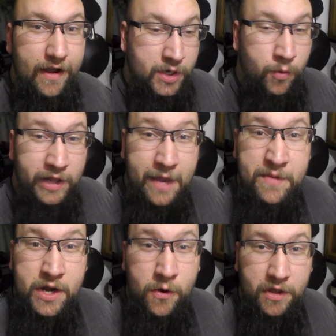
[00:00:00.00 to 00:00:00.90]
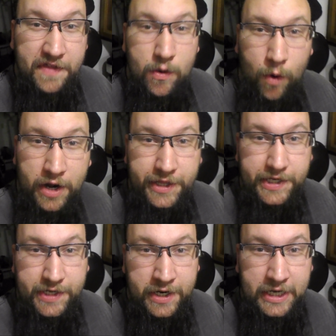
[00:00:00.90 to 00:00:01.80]
someone let me know that they wanted the
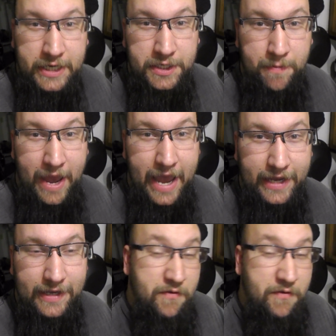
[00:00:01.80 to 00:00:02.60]
Sunkissed back.